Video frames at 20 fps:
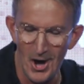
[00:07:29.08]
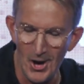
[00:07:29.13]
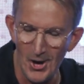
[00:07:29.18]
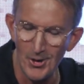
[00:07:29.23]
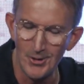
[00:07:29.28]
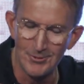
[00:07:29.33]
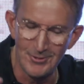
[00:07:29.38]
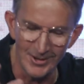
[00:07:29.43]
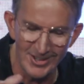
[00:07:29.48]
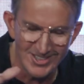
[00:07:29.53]

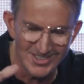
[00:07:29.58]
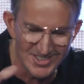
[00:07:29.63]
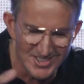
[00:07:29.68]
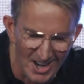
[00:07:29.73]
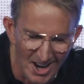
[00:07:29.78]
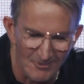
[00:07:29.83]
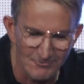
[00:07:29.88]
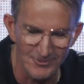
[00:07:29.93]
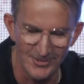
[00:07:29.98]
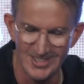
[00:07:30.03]
over
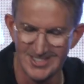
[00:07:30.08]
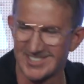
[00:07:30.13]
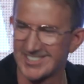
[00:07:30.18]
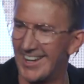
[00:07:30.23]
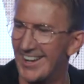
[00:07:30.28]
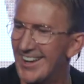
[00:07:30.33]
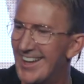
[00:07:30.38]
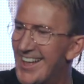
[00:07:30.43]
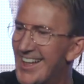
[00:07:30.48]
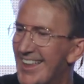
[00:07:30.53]

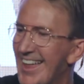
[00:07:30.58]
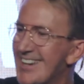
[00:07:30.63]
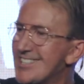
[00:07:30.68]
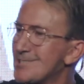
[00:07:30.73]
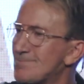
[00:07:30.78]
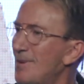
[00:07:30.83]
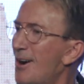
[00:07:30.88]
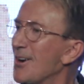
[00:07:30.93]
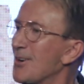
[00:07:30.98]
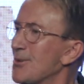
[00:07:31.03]
Jefferson. They
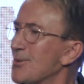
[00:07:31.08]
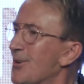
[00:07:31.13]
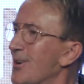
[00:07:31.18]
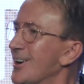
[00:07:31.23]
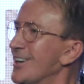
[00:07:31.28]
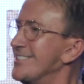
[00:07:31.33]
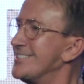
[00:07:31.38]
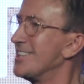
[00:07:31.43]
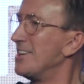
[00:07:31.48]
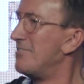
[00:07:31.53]
spoke
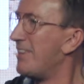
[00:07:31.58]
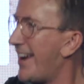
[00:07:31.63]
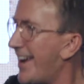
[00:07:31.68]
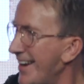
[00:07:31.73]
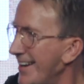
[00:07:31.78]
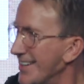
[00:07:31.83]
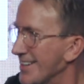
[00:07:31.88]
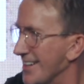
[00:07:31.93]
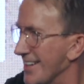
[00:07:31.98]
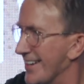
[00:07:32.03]
words of
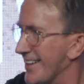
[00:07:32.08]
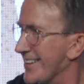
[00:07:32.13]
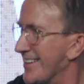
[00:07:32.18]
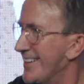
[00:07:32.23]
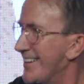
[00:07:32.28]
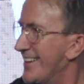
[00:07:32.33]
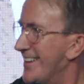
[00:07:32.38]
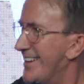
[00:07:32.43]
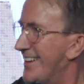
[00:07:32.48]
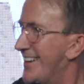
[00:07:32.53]
healing.
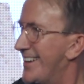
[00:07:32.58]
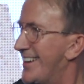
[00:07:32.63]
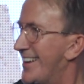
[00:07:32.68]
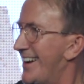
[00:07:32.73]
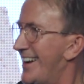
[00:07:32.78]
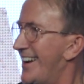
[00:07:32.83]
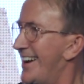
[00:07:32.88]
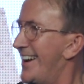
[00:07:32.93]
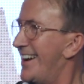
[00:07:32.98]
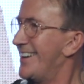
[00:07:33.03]

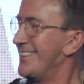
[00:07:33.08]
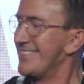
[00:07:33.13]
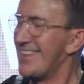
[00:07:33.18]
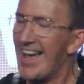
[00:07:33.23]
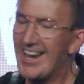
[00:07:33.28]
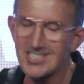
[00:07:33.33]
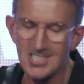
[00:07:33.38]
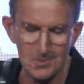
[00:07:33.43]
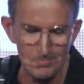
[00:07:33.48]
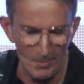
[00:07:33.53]
And
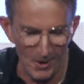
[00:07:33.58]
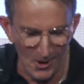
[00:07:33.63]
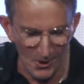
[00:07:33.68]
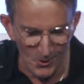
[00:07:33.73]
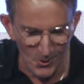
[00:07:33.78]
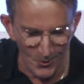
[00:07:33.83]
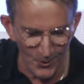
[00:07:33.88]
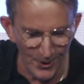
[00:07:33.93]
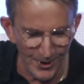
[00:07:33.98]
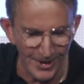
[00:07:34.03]
they
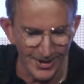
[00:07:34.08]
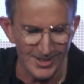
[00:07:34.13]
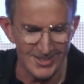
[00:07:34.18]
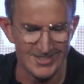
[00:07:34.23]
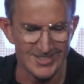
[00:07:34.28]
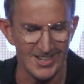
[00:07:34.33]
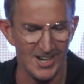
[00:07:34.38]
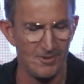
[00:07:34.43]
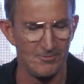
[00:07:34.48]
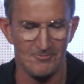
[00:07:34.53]
spoke
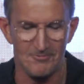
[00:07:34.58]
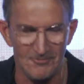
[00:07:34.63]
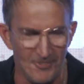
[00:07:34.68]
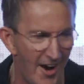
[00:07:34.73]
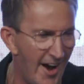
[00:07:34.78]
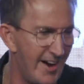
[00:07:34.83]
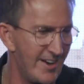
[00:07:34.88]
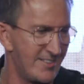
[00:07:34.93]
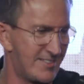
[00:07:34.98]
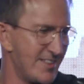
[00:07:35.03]
words of
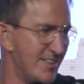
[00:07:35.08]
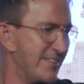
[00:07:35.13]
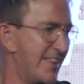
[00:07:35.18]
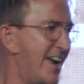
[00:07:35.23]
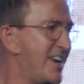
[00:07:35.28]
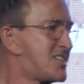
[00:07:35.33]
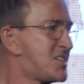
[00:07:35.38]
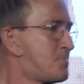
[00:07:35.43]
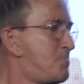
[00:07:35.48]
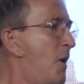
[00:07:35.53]
faith. And
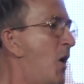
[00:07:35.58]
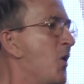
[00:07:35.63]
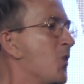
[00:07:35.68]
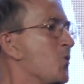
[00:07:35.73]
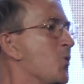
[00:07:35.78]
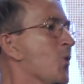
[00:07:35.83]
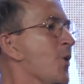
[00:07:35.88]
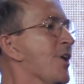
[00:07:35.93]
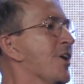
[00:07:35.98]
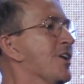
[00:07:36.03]
they
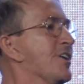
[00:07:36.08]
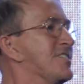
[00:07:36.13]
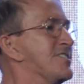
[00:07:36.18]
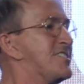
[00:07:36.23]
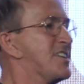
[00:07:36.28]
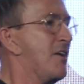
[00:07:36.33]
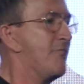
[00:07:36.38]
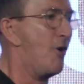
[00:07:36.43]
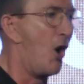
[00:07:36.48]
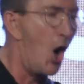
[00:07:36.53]
spoke
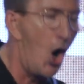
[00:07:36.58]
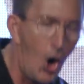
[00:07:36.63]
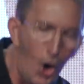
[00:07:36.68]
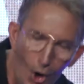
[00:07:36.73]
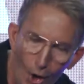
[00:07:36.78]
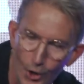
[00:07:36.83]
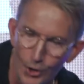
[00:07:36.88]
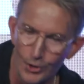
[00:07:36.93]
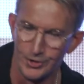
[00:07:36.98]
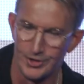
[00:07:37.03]
words of
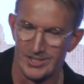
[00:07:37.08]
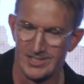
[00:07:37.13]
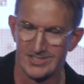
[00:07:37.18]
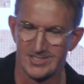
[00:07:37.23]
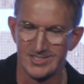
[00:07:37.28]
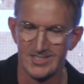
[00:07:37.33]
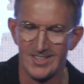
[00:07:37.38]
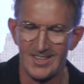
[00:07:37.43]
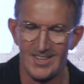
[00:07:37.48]
wholeness.